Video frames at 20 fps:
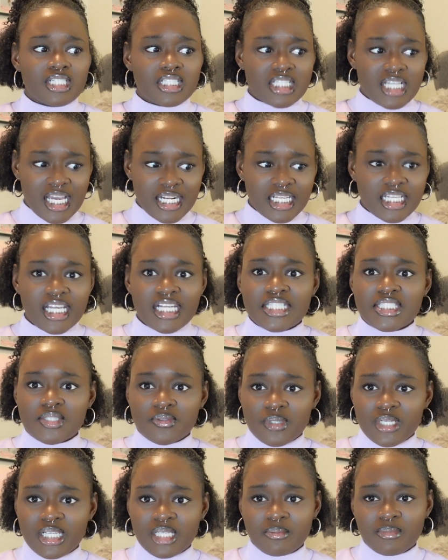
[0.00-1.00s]
Kind of got into
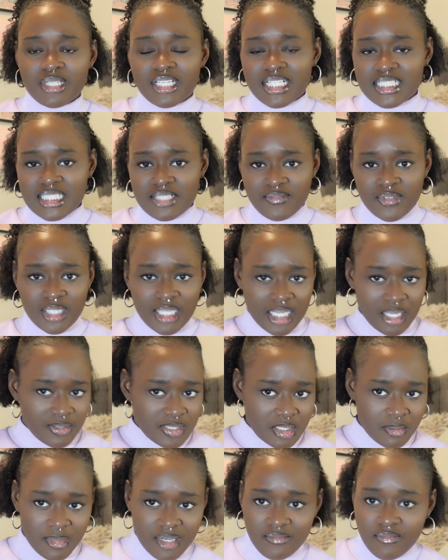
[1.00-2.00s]
reading because I felt like I was
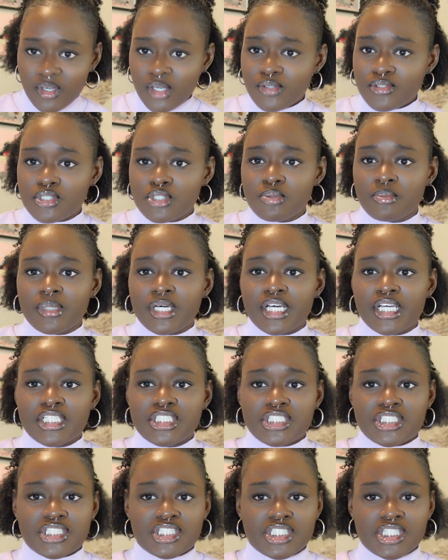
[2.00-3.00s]
on my phone too
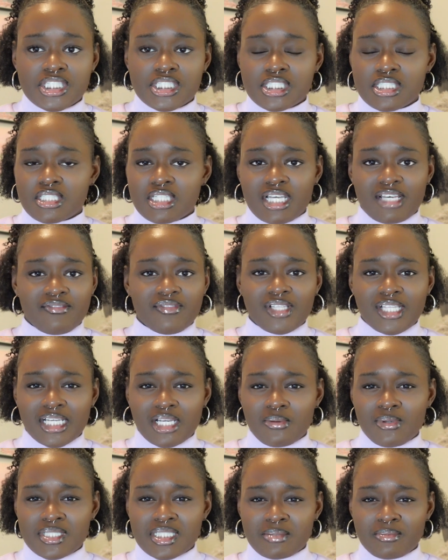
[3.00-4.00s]
much, and just I felt like
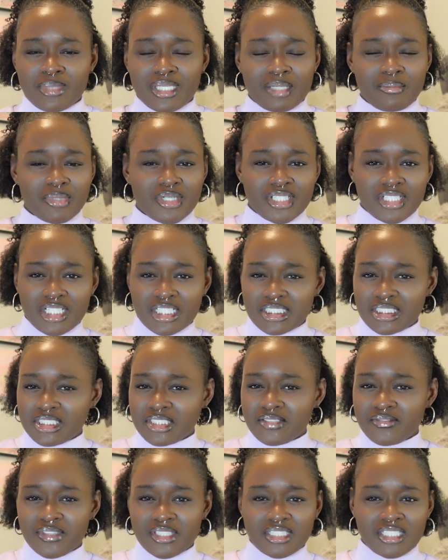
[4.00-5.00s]
I wasn't being
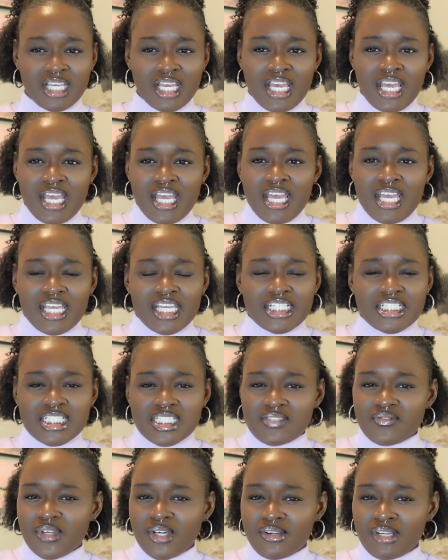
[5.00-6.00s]
productive, and it
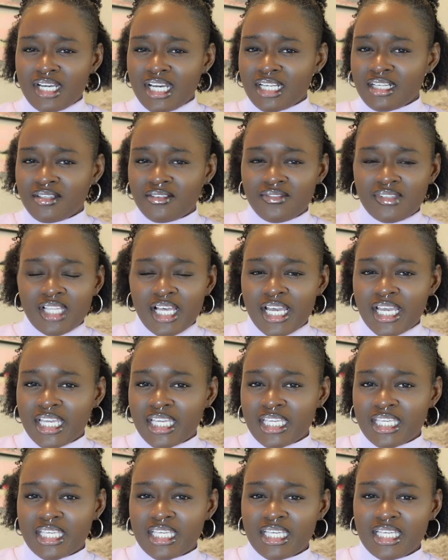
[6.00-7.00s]
just felt kind of
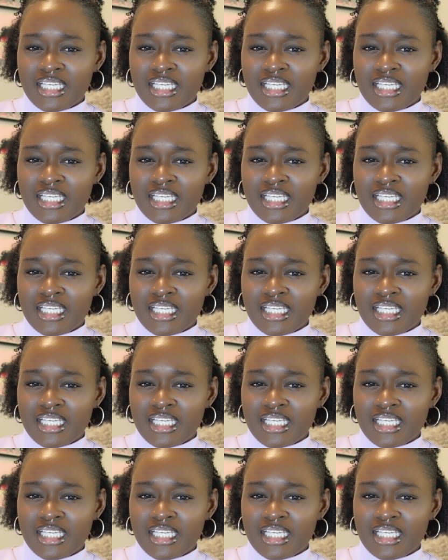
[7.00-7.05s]
like